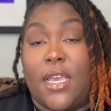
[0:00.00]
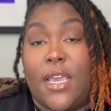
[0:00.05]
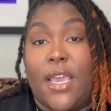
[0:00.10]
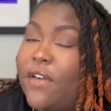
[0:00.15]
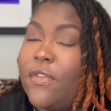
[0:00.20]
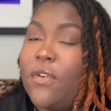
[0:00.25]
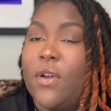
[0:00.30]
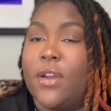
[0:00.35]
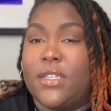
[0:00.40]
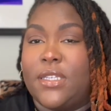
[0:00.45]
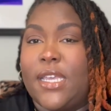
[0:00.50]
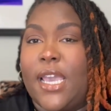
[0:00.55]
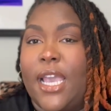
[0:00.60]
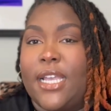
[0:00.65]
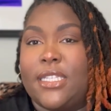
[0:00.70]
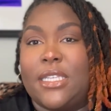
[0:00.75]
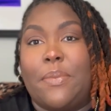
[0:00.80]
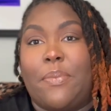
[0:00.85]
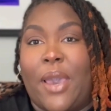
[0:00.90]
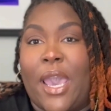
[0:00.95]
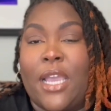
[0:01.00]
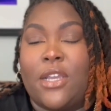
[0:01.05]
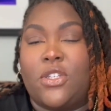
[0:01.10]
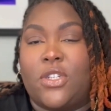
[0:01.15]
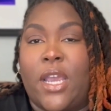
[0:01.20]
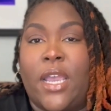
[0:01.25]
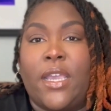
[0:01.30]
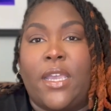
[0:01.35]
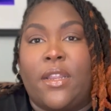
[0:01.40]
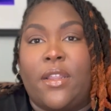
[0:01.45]
Of course, he had to
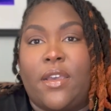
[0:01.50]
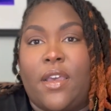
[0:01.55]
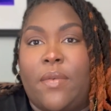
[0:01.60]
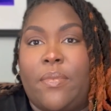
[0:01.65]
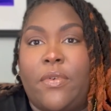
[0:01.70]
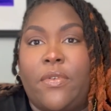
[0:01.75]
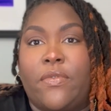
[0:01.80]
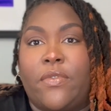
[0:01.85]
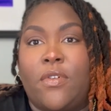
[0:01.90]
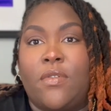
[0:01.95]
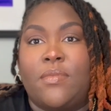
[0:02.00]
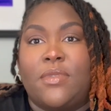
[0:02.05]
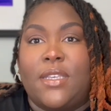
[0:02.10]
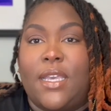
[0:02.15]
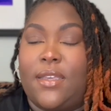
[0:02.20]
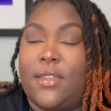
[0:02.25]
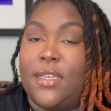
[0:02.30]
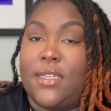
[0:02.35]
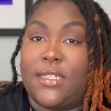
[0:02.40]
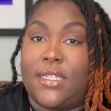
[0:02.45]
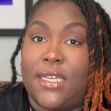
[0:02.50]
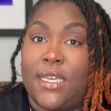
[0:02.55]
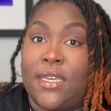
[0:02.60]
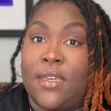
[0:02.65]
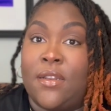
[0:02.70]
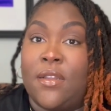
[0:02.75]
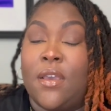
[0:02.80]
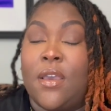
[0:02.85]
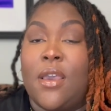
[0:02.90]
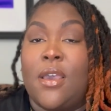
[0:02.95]
backtrack in a couple of rooms like the
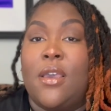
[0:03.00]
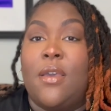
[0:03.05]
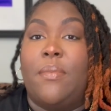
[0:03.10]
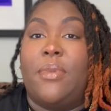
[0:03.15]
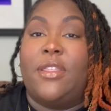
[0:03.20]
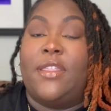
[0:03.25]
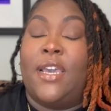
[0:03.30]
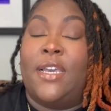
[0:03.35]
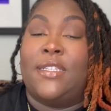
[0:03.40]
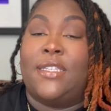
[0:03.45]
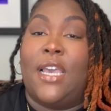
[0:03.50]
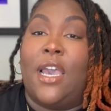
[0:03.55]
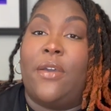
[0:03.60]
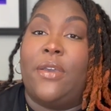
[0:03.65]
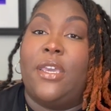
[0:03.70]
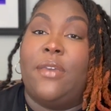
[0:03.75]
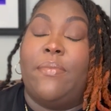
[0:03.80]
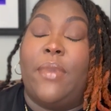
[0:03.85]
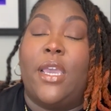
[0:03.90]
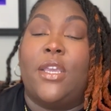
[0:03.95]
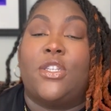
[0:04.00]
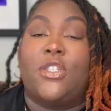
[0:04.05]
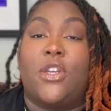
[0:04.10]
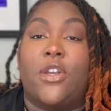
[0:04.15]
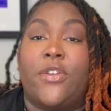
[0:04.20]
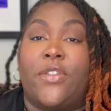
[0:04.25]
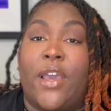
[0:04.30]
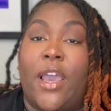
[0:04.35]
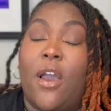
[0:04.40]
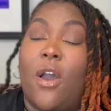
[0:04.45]
den, but that's how he made
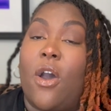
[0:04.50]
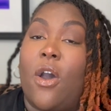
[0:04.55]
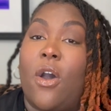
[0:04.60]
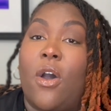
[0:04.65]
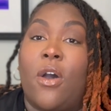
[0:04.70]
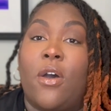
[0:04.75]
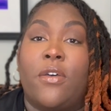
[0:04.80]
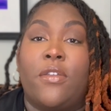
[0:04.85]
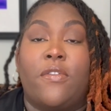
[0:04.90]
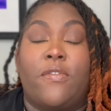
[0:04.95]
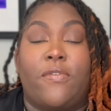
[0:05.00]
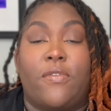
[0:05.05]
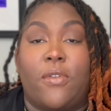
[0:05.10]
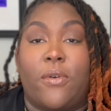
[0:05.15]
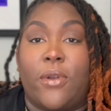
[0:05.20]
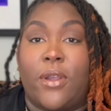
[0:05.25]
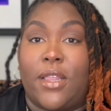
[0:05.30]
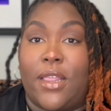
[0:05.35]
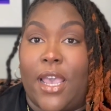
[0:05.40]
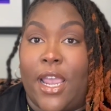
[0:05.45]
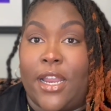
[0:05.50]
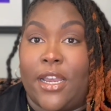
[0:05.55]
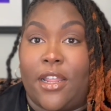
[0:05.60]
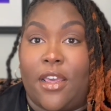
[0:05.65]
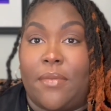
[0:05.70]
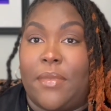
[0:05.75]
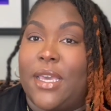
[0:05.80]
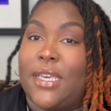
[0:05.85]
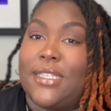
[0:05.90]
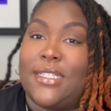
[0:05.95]
sure that all the floor lined
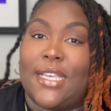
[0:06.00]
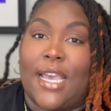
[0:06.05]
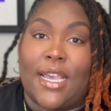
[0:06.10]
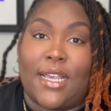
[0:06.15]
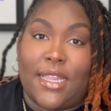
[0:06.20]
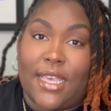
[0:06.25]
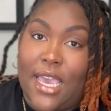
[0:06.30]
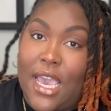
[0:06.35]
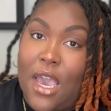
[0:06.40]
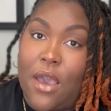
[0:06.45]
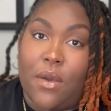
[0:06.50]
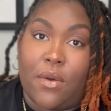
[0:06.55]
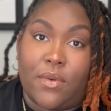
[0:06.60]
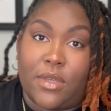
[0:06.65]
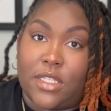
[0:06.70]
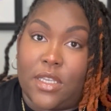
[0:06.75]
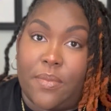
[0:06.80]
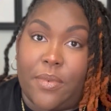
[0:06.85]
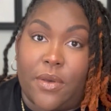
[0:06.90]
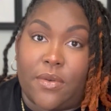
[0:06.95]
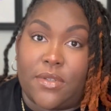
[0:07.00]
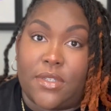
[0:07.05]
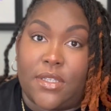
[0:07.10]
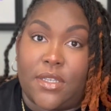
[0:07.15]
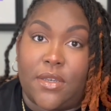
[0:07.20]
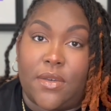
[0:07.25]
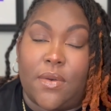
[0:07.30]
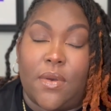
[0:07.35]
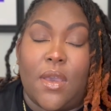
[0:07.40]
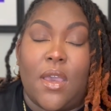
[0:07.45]
up exactly how it was supposed
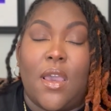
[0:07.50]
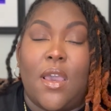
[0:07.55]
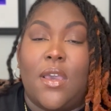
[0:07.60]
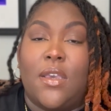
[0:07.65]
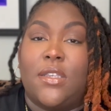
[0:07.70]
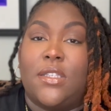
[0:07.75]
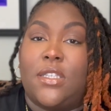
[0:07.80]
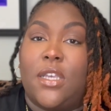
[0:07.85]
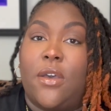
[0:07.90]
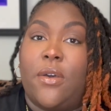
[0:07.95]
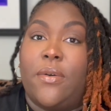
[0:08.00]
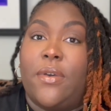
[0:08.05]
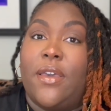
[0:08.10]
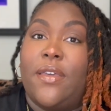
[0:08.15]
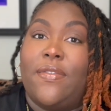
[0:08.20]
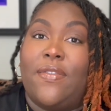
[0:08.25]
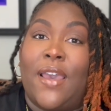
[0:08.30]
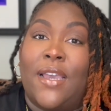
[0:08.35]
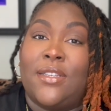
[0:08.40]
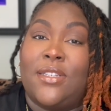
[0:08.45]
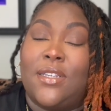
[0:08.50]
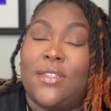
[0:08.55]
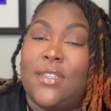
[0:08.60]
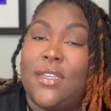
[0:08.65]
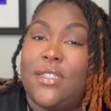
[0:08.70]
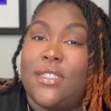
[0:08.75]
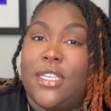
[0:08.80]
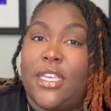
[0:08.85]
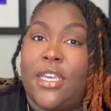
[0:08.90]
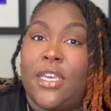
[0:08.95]
to. So that's just
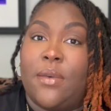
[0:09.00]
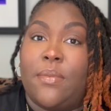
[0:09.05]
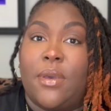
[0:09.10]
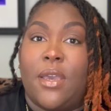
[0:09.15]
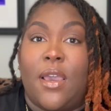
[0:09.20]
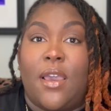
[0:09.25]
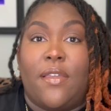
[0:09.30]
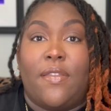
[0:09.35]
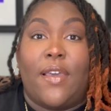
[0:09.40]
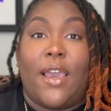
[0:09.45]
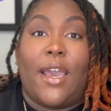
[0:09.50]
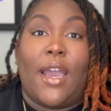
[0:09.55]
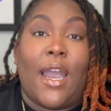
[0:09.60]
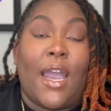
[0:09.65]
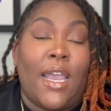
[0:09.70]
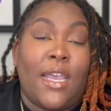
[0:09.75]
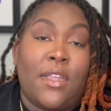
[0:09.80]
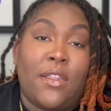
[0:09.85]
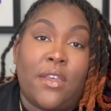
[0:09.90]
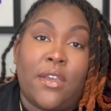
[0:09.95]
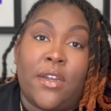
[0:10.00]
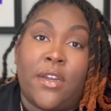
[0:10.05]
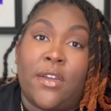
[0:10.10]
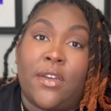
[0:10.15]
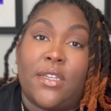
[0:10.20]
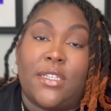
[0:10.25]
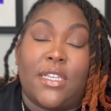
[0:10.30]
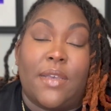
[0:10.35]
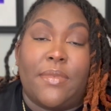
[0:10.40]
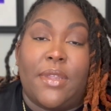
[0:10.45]
a tip that I
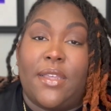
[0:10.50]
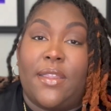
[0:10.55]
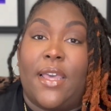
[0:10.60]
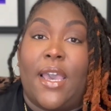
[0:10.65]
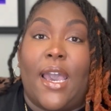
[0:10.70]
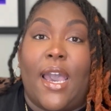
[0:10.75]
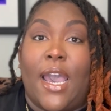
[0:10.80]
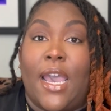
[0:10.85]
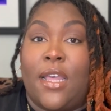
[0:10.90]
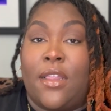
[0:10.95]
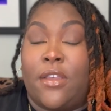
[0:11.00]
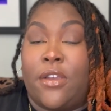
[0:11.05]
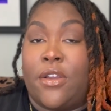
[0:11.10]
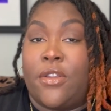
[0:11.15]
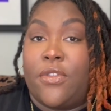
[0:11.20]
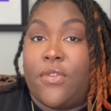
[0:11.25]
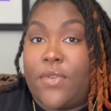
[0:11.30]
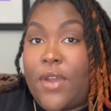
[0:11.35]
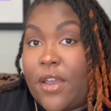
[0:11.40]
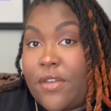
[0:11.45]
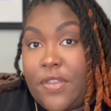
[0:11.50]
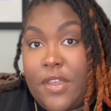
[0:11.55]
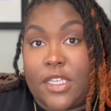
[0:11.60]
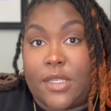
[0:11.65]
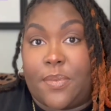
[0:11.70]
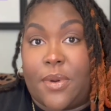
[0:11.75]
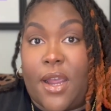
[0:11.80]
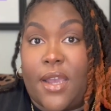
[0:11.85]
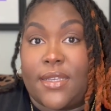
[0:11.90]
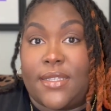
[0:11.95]
learned, something that I learned throughout this
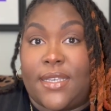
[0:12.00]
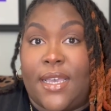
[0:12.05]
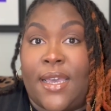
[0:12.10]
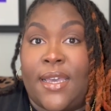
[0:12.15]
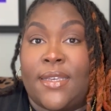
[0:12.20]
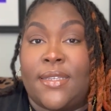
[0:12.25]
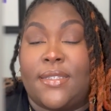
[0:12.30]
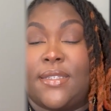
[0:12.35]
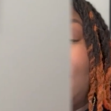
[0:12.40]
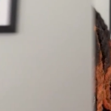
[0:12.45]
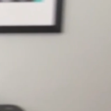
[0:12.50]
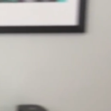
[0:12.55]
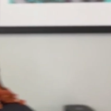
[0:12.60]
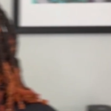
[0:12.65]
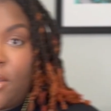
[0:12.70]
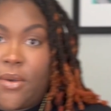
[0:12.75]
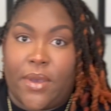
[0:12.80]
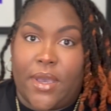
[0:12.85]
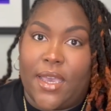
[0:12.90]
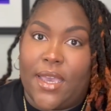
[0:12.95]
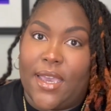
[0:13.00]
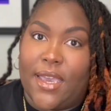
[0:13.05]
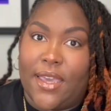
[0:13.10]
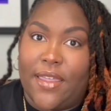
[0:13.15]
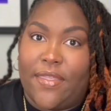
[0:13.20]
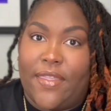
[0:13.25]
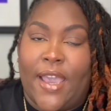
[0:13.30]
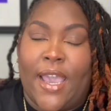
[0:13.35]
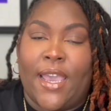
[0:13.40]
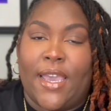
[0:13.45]
process. So
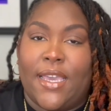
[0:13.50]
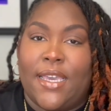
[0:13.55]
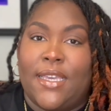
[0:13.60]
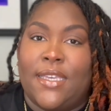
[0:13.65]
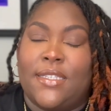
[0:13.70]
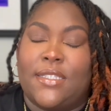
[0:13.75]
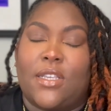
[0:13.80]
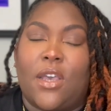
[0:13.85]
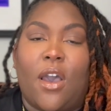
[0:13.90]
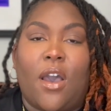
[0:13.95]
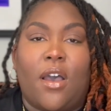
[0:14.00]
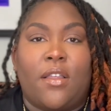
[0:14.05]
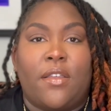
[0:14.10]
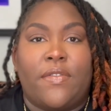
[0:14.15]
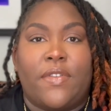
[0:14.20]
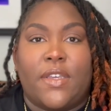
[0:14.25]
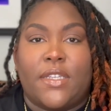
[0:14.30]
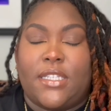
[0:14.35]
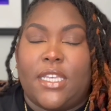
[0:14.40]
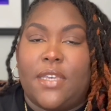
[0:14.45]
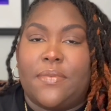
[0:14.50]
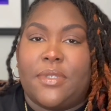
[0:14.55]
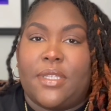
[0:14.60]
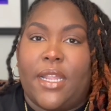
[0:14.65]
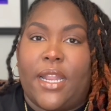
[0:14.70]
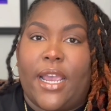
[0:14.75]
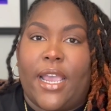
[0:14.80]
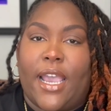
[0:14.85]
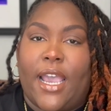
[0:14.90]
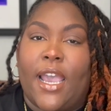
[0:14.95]
that is all of the tips that
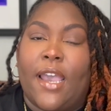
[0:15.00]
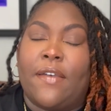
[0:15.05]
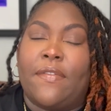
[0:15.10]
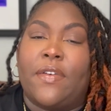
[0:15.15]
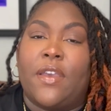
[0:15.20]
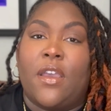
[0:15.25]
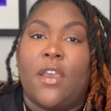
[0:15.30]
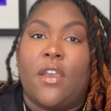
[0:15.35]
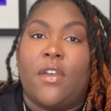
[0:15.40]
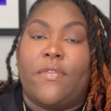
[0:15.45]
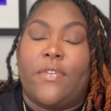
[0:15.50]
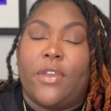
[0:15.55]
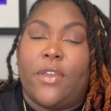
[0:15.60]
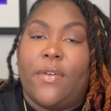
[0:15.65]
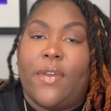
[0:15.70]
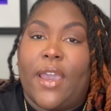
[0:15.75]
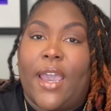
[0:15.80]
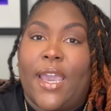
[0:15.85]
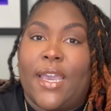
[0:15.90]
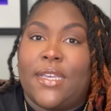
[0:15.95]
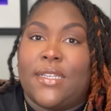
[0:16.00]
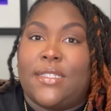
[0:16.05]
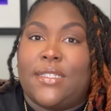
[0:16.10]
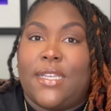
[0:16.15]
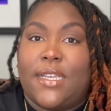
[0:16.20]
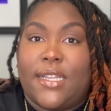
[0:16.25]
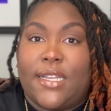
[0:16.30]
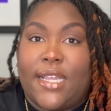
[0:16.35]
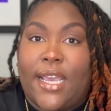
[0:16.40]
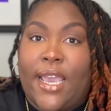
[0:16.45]
I have for you guys
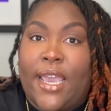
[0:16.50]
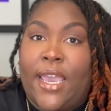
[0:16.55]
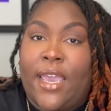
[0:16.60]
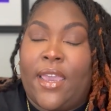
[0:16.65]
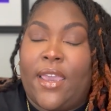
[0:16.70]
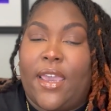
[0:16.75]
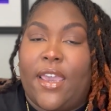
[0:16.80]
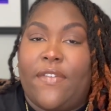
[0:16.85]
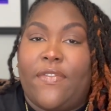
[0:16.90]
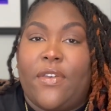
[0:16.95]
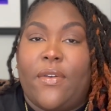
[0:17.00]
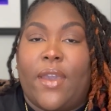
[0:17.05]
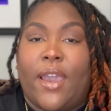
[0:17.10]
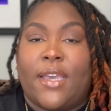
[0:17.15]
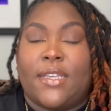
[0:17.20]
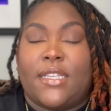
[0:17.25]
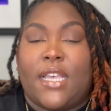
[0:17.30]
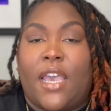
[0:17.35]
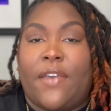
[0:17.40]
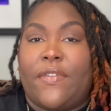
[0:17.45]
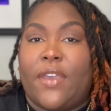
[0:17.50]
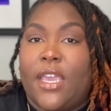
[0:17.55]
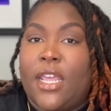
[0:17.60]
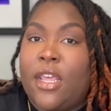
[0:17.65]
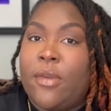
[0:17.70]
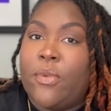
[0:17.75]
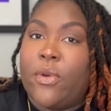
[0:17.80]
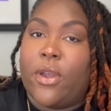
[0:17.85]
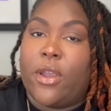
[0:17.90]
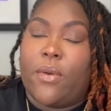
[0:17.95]
today. If you guys have any
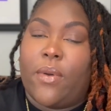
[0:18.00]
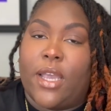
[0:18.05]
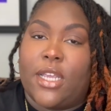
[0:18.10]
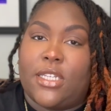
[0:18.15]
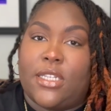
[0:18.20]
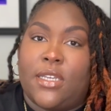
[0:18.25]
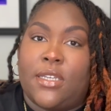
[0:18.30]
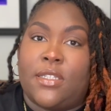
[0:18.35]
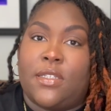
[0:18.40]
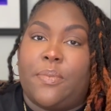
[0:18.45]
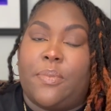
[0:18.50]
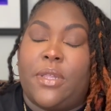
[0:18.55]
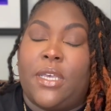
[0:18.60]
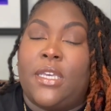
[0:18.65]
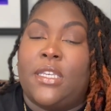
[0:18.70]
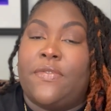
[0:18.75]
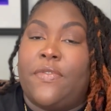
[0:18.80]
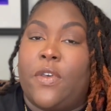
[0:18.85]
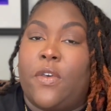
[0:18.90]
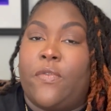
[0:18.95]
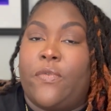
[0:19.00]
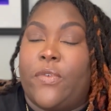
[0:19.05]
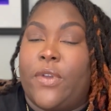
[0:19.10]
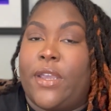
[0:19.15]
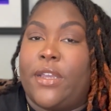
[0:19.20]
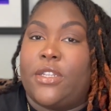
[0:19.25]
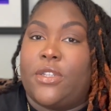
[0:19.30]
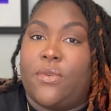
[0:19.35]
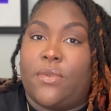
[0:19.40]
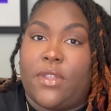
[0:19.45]
more questions, please feel
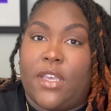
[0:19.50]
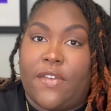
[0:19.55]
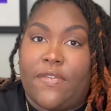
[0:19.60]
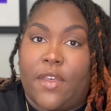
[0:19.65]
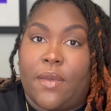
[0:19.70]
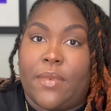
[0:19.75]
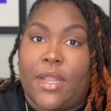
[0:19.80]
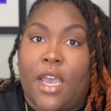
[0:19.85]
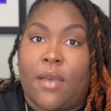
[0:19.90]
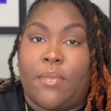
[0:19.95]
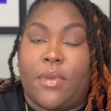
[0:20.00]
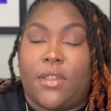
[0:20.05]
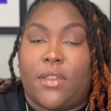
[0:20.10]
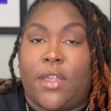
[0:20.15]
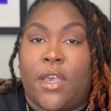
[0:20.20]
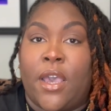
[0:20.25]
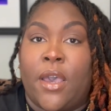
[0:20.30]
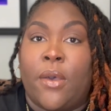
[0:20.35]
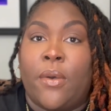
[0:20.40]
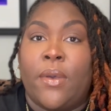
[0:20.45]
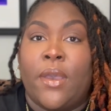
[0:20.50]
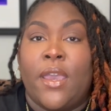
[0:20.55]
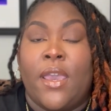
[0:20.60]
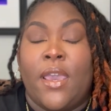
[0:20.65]
free to leave them down below.